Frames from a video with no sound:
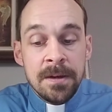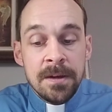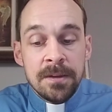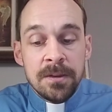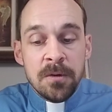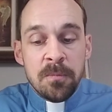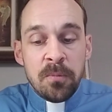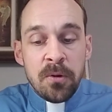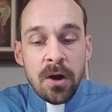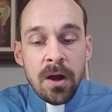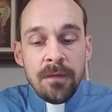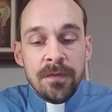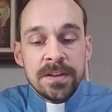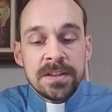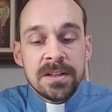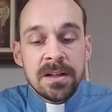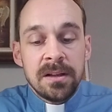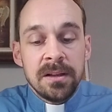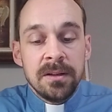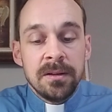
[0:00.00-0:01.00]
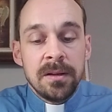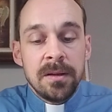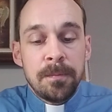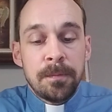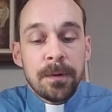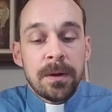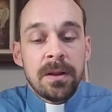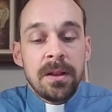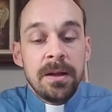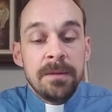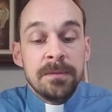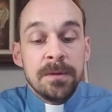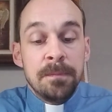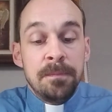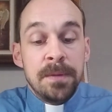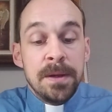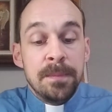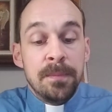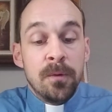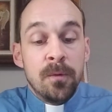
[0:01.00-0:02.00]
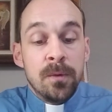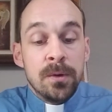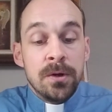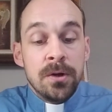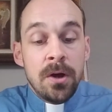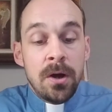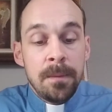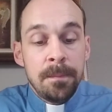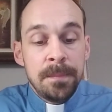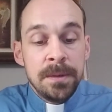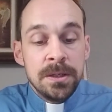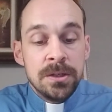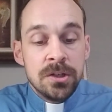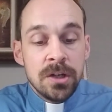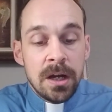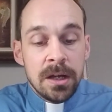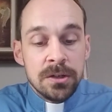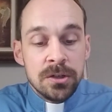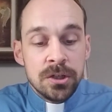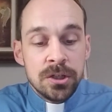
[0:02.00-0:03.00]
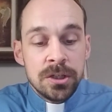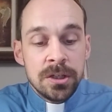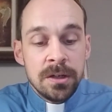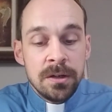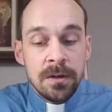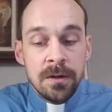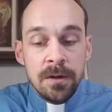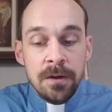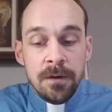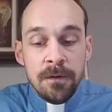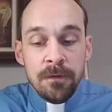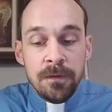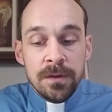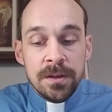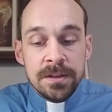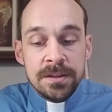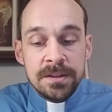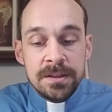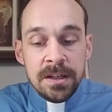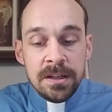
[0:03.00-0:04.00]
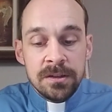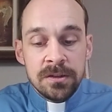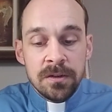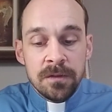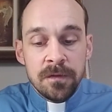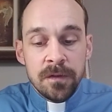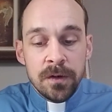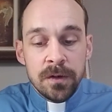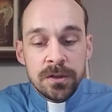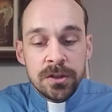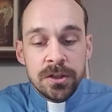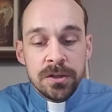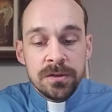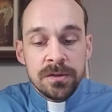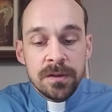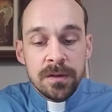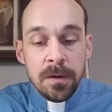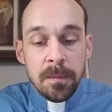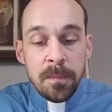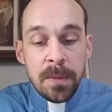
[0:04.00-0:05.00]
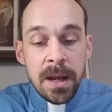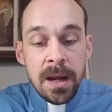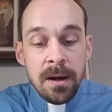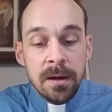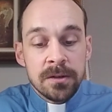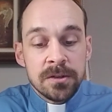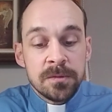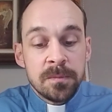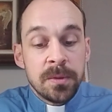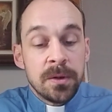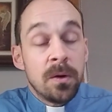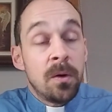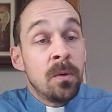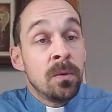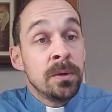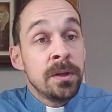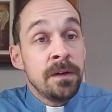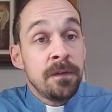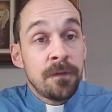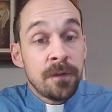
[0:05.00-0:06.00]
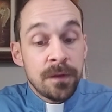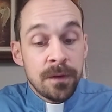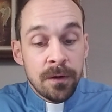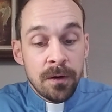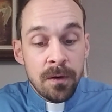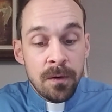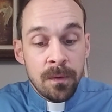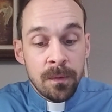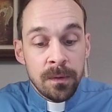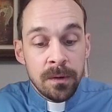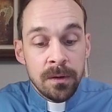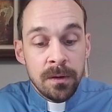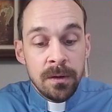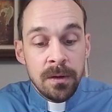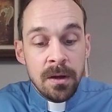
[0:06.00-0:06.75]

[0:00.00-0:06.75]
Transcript: The prophets clearly proclaimed that people would not be judged for the sins or virtues of their parents, but only for their own.